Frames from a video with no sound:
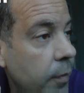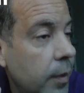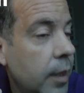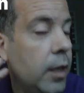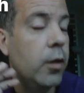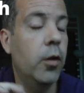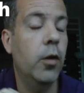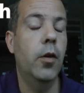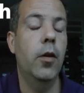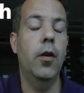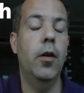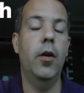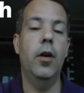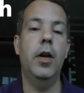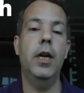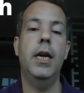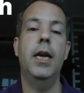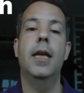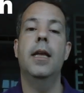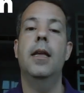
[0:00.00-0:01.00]
Good.
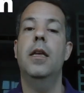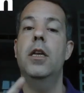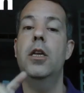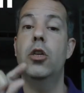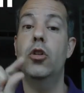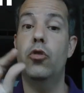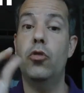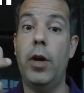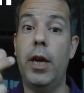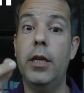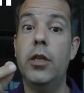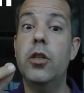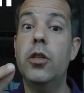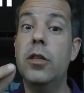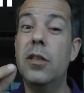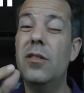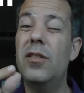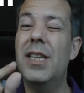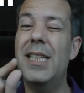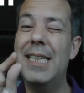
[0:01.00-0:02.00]
Try to do the
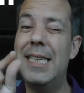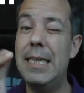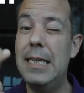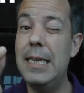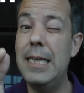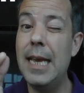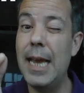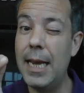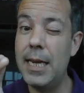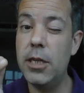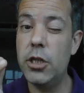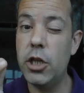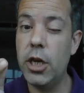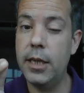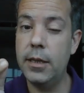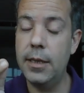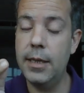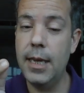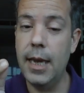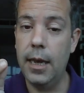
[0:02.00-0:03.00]
TH at the
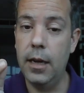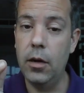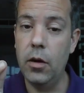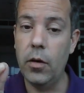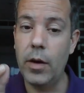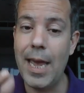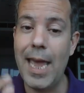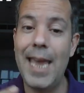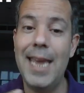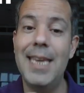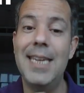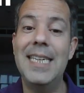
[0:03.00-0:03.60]
end, okay?